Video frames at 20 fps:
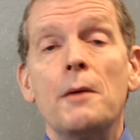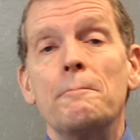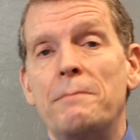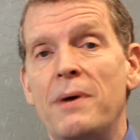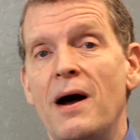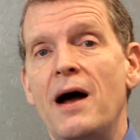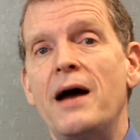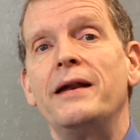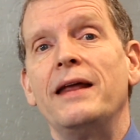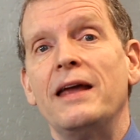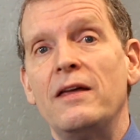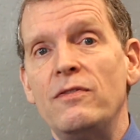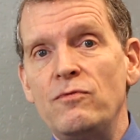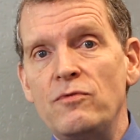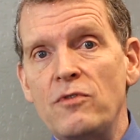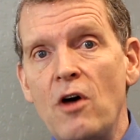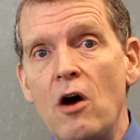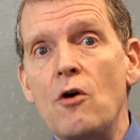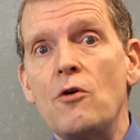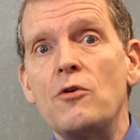but in
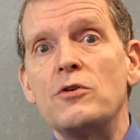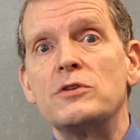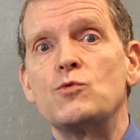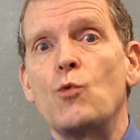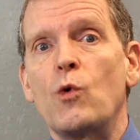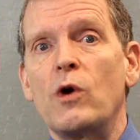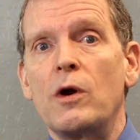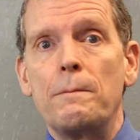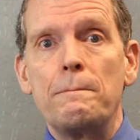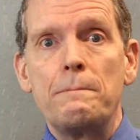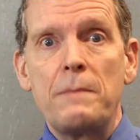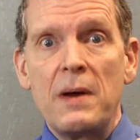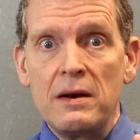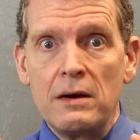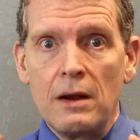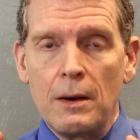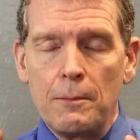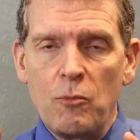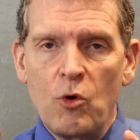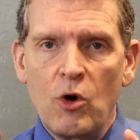those where
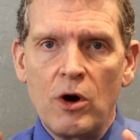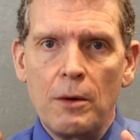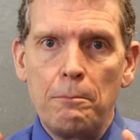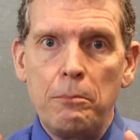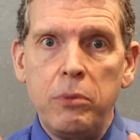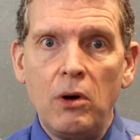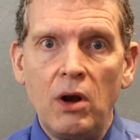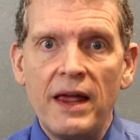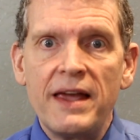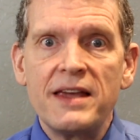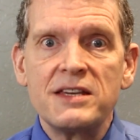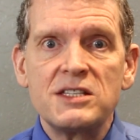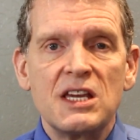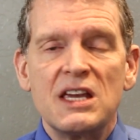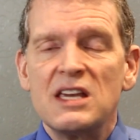bliss